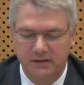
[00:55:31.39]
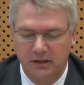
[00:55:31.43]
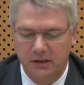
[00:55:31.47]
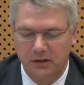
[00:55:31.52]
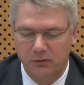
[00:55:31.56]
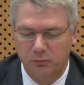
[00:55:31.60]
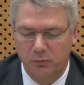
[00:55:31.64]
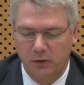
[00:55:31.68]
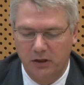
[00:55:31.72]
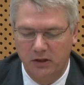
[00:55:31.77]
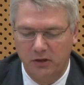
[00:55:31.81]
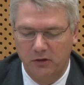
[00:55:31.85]

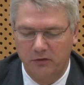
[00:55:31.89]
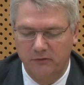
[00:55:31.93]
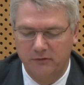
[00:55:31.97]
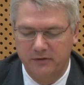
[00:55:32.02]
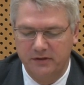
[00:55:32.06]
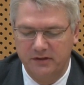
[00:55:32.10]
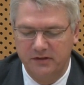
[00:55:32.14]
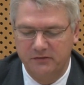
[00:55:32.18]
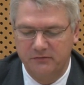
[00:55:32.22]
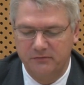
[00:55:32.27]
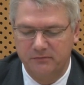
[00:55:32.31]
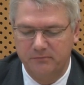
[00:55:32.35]
and one of
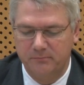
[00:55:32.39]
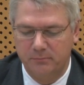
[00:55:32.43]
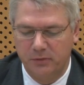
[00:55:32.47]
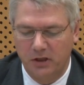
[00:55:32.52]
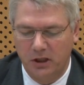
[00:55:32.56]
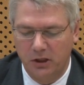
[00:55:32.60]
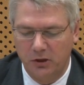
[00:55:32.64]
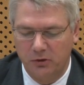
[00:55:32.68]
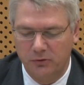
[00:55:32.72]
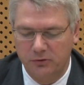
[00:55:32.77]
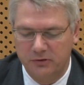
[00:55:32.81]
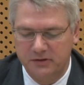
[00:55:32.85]
these
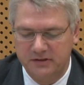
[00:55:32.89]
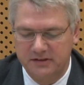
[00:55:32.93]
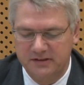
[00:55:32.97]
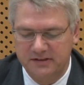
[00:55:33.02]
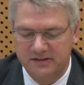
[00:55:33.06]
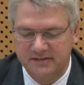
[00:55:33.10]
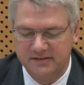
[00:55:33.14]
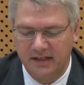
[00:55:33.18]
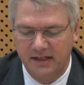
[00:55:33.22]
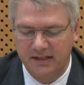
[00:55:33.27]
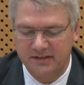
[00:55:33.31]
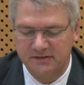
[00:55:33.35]

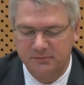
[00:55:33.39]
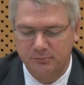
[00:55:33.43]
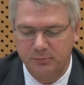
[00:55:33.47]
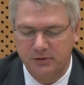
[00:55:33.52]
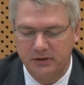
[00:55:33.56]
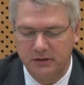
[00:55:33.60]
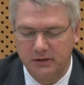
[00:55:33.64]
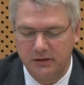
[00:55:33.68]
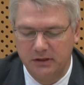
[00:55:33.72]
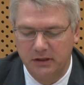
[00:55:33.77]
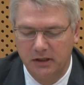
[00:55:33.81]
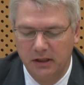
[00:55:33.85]
priorities has
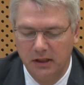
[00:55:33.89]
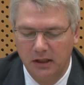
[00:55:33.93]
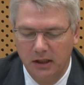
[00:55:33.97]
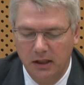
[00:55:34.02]
been